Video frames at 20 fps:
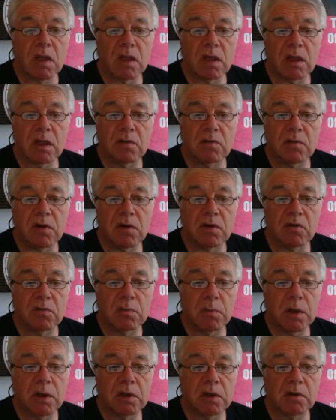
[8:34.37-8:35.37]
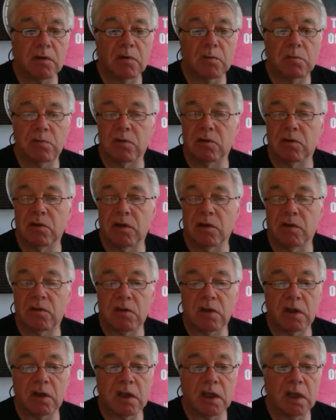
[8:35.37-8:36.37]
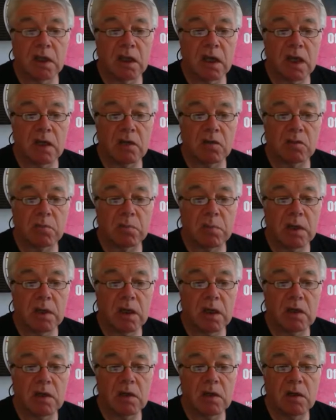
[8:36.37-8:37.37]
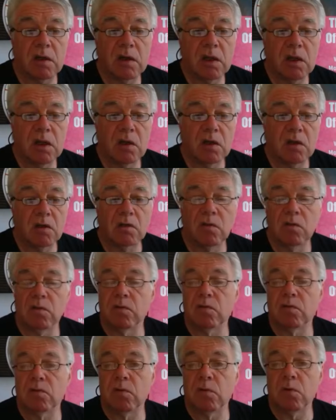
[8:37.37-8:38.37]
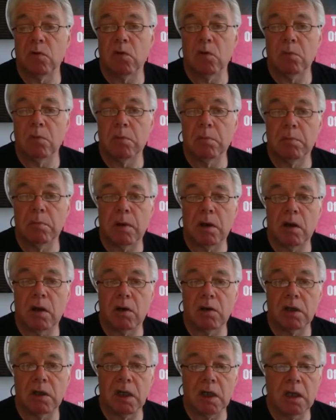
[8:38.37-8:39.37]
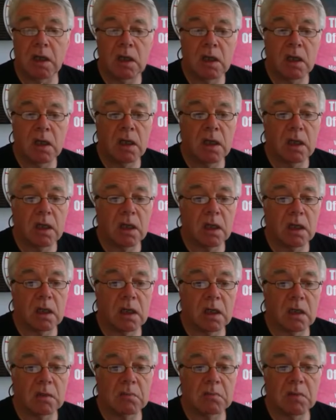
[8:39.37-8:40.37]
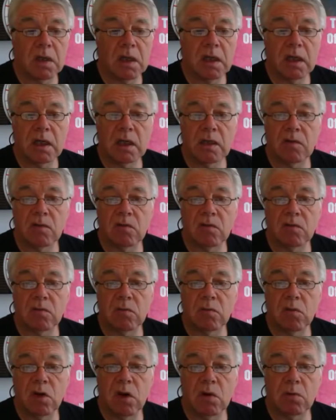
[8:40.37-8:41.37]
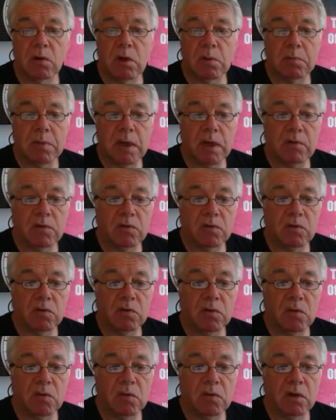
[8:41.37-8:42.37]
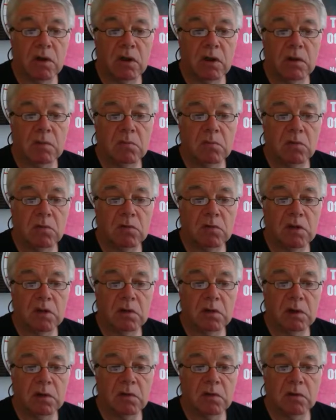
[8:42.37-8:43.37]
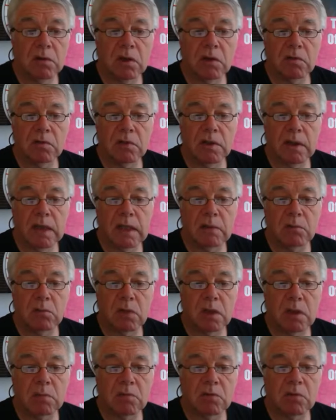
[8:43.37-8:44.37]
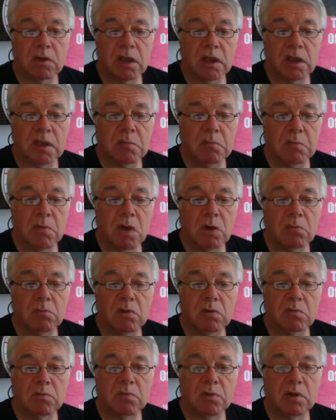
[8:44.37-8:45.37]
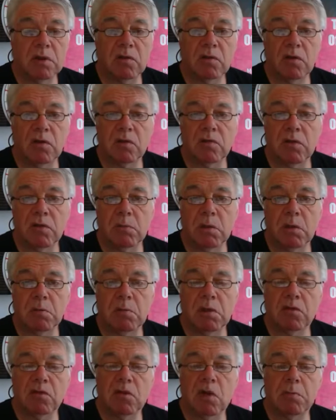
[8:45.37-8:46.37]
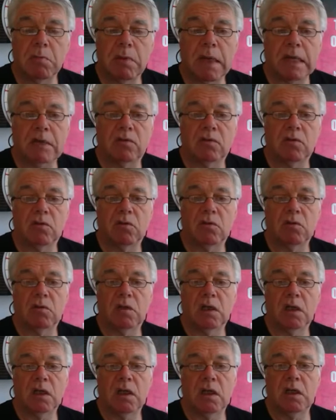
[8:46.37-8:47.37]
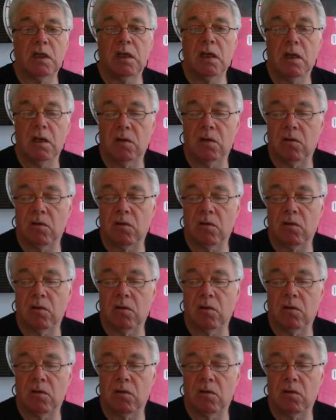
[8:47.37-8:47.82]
the French bikers protesting against pay for parking, and wire rope barriers in Northern Ireland, what's going on over there. We'll come to that in a moment, but for the moment, let's go back to the